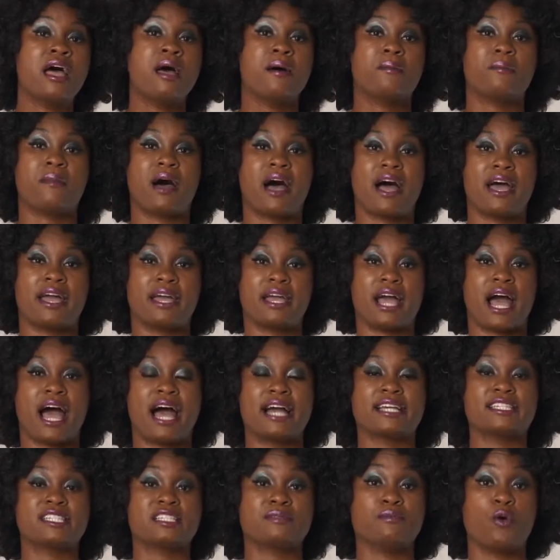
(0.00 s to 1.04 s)
my high
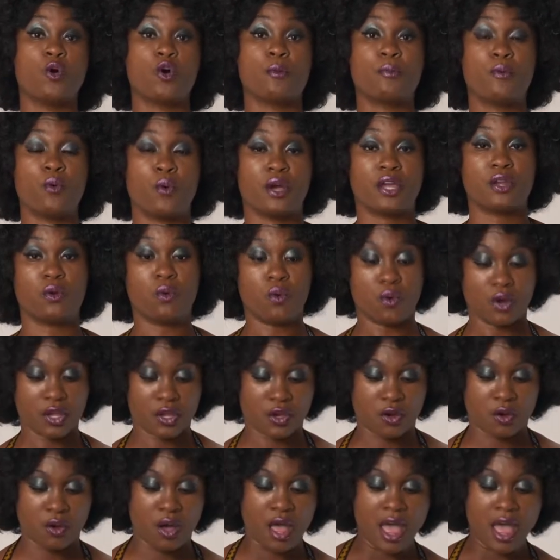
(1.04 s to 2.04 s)
smoke point oil